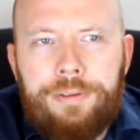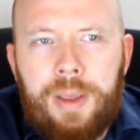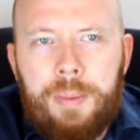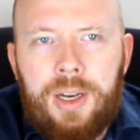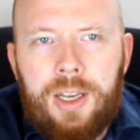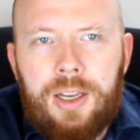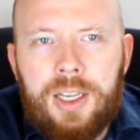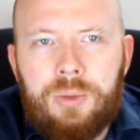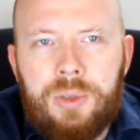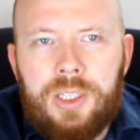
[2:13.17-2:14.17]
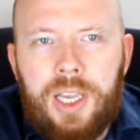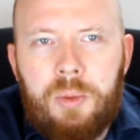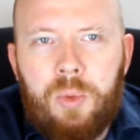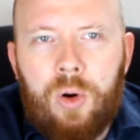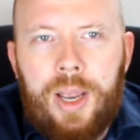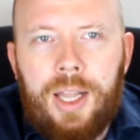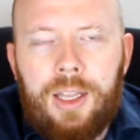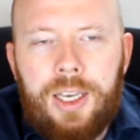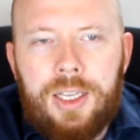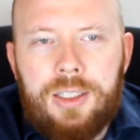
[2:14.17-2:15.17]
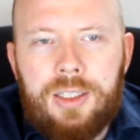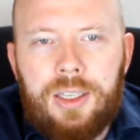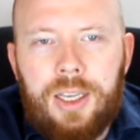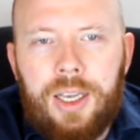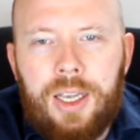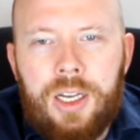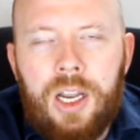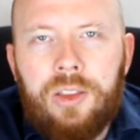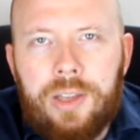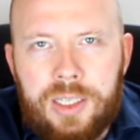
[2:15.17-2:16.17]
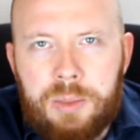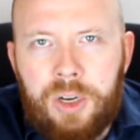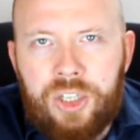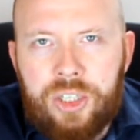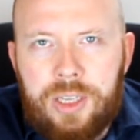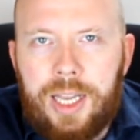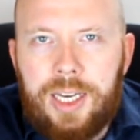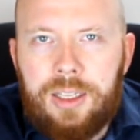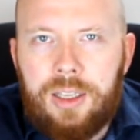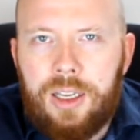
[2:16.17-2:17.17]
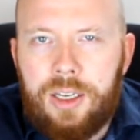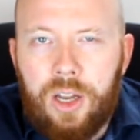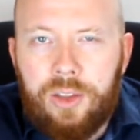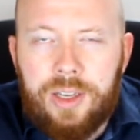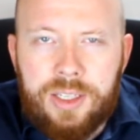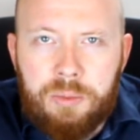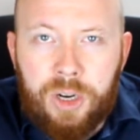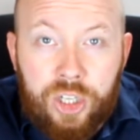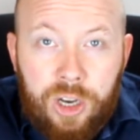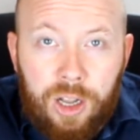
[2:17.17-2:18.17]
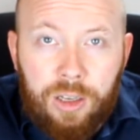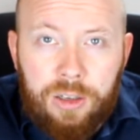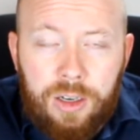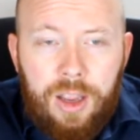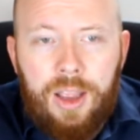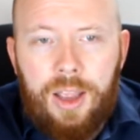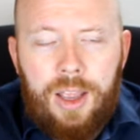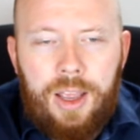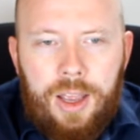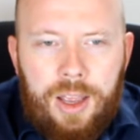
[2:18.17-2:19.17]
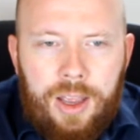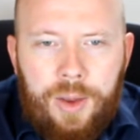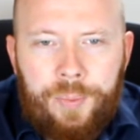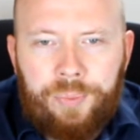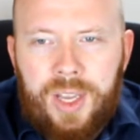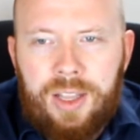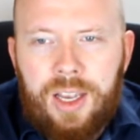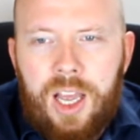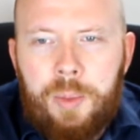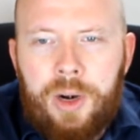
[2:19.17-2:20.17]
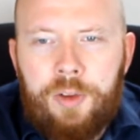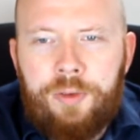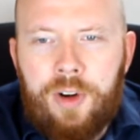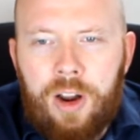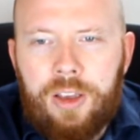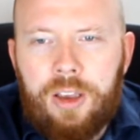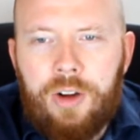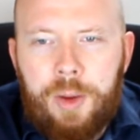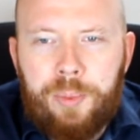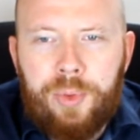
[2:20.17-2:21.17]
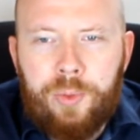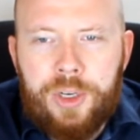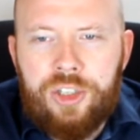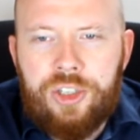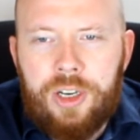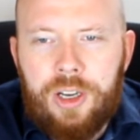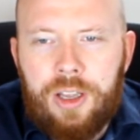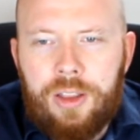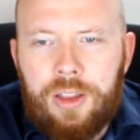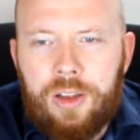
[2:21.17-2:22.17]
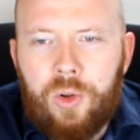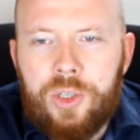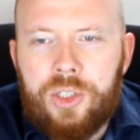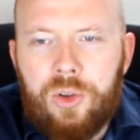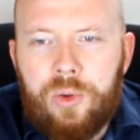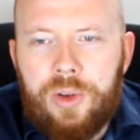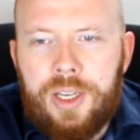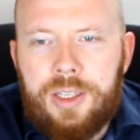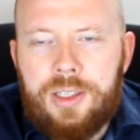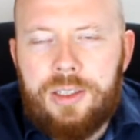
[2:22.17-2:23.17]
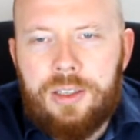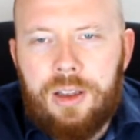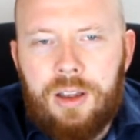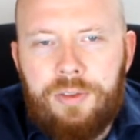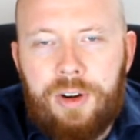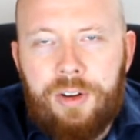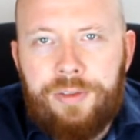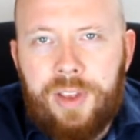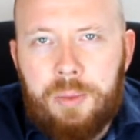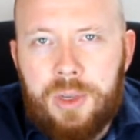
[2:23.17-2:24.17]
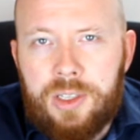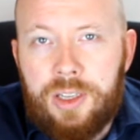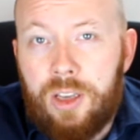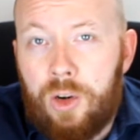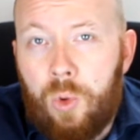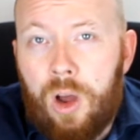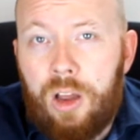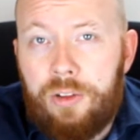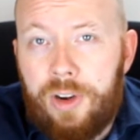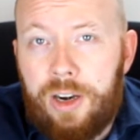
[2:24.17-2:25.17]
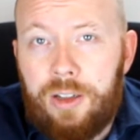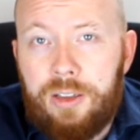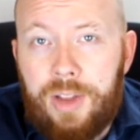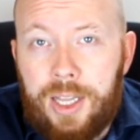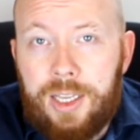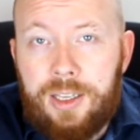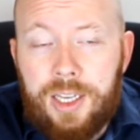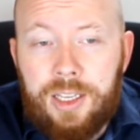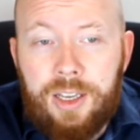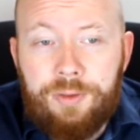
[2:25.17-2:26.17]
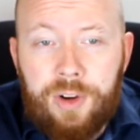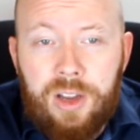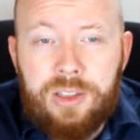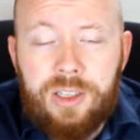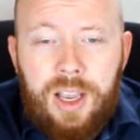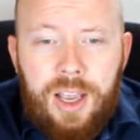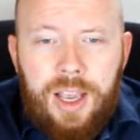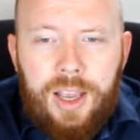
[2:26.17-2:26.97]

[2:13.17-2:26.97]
feminine, as we say, more elegant, not as much tannin and not as much color. And the Cabernet Franc grape, which also is very famous in the Loire Valley and in France,